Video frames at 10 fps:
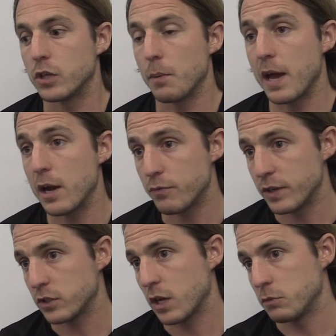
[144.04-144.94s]
So Matt
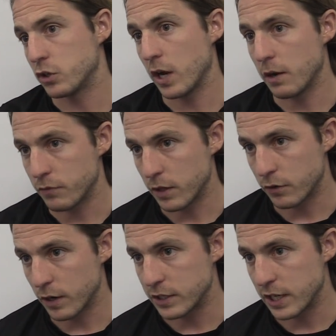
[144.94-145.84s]
Elphick's coming straight up from the
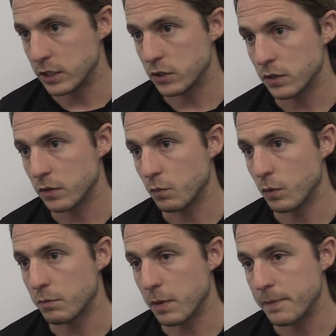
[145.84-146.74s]
under-18s
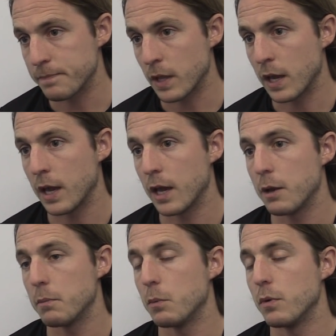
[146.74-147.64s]
with me,
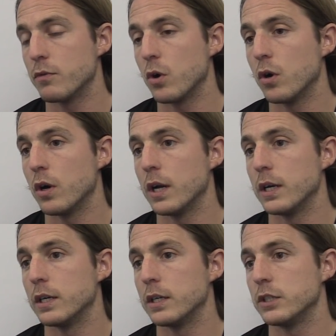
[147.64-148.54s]
and we've got
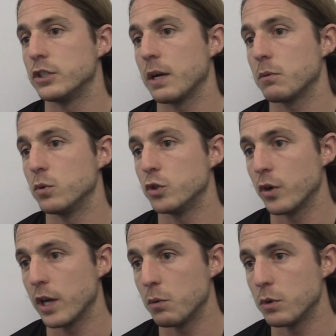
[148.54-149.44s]
a chap called
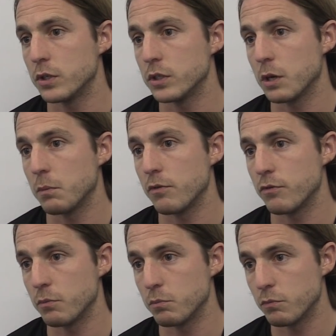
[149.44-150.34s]
Johnny Elwood who's come over
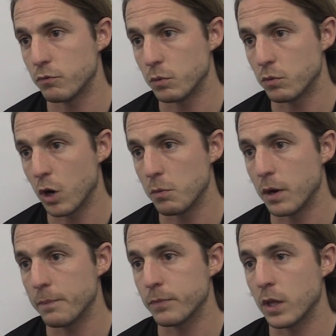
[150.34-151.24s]
from
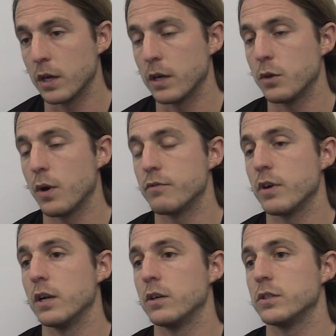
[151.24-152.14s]
Crowborough,
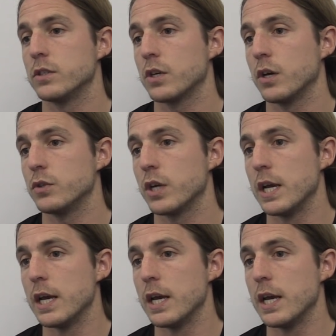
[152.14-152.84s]
UEFA licensed coach.